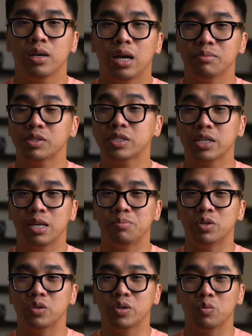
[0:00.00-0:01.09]
I'm just gonna keep
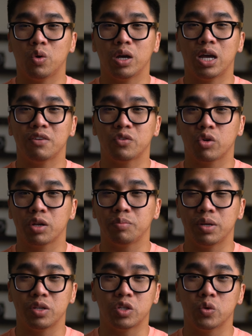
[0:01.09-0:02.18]
doing what I've already
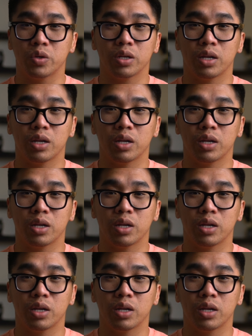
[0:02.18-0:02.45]
been doing,